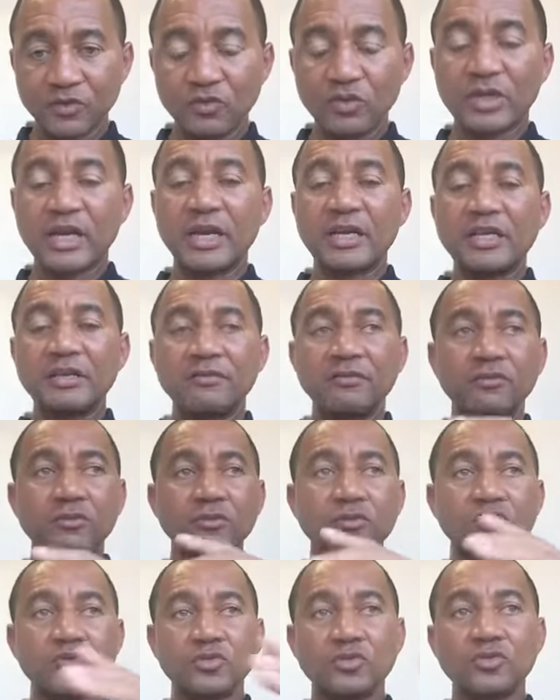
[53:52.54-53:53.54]
You can
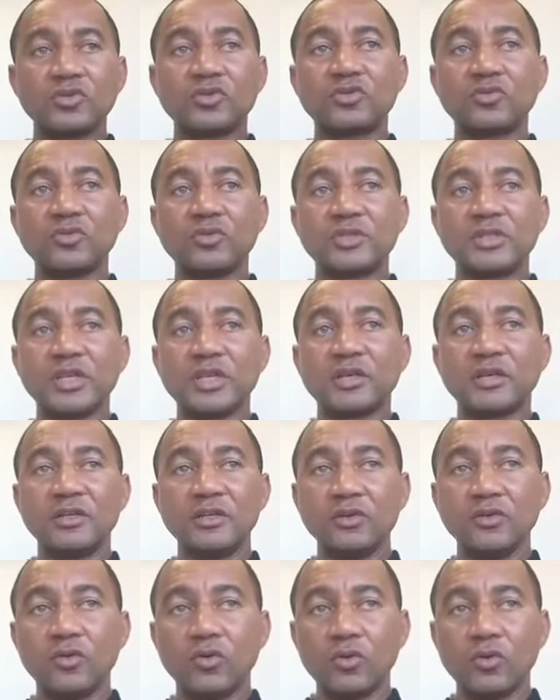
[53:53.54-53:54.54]
even choose to take
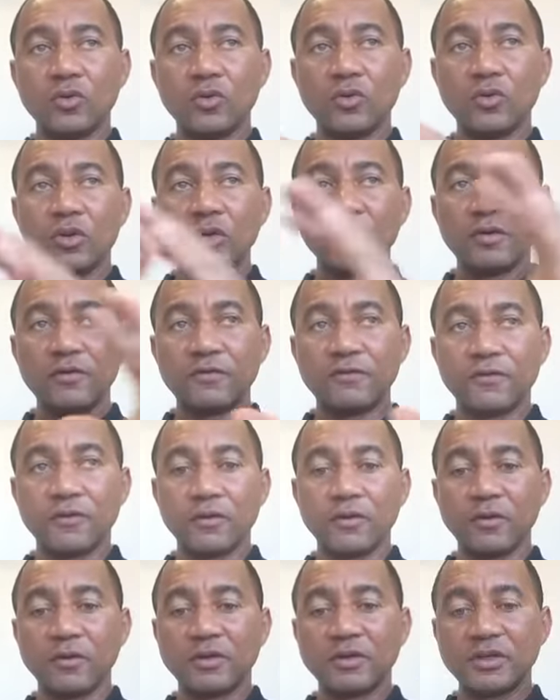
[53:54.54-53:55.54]
the whole
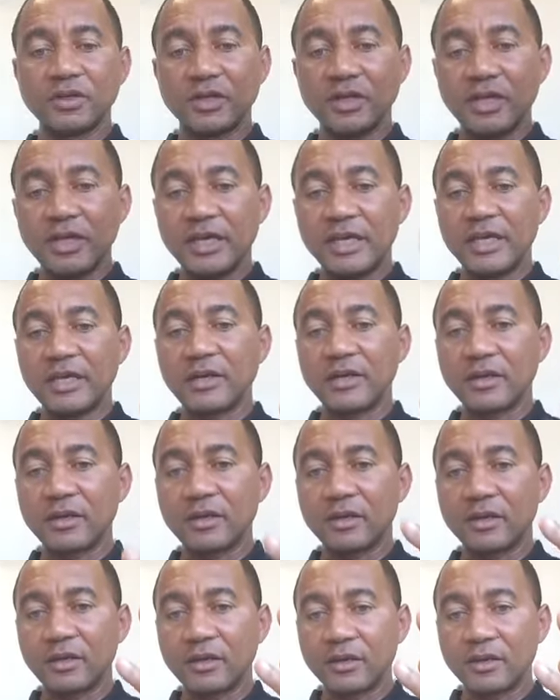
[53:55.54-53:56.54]
fund
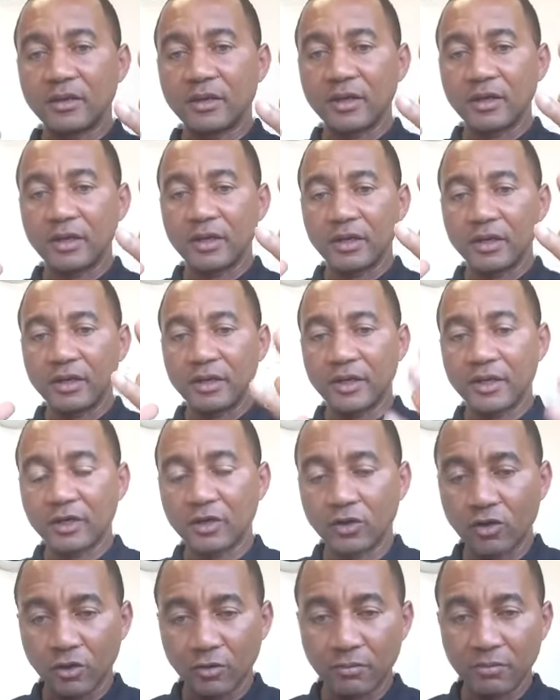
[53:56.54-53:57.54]
in
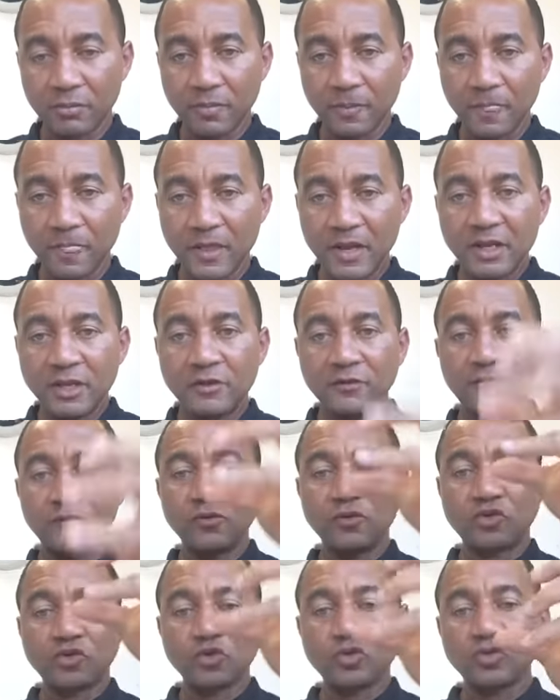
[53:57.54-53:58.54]
income. If
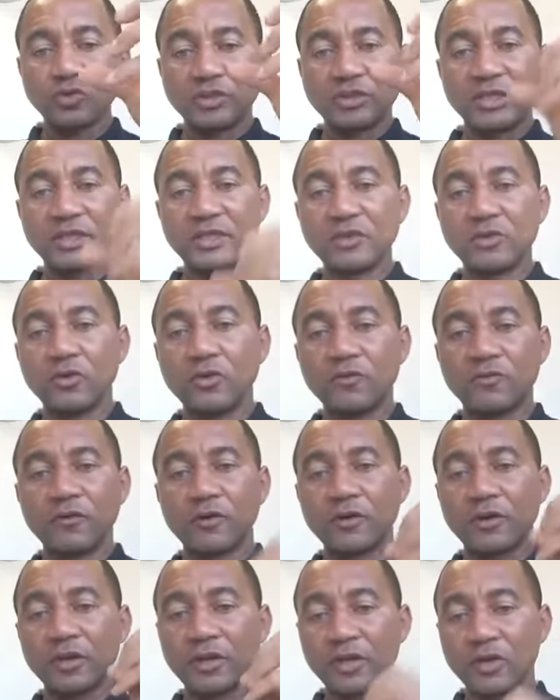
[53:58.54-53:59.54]
you choose to take the whole
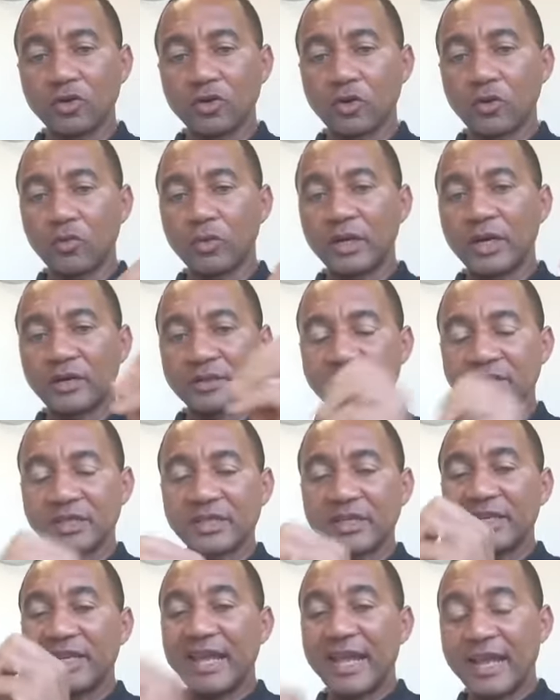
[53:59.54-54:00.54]
fund in income without
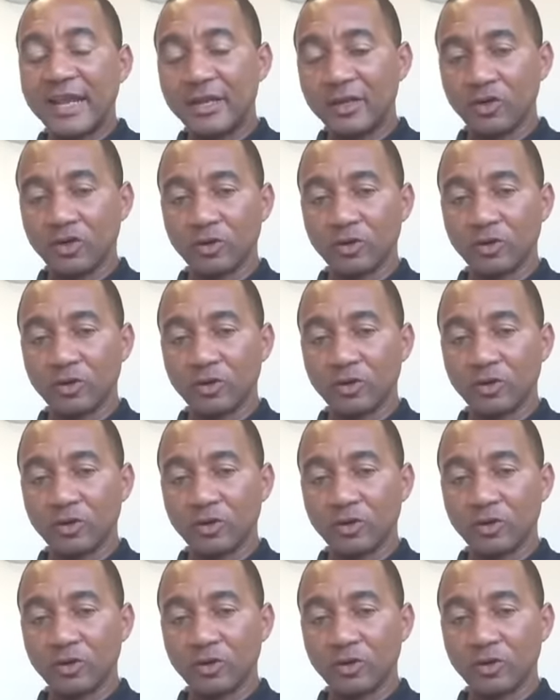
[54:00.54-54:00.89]
taking any